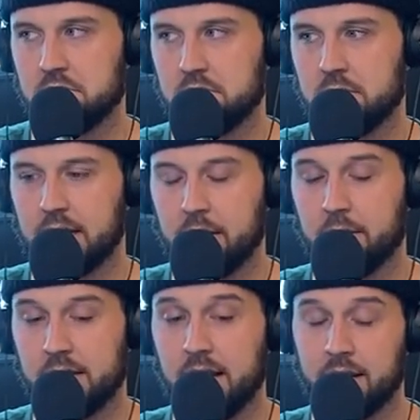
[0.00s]
Like,
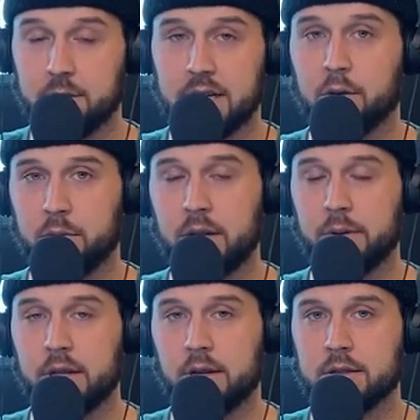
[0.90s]
I think it would take a really,
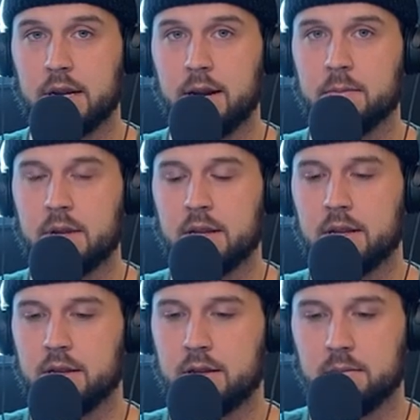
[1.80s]
really long time,
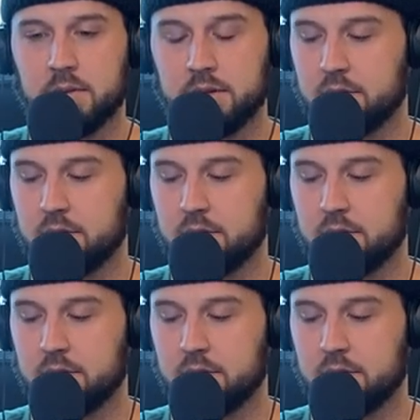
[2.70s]
but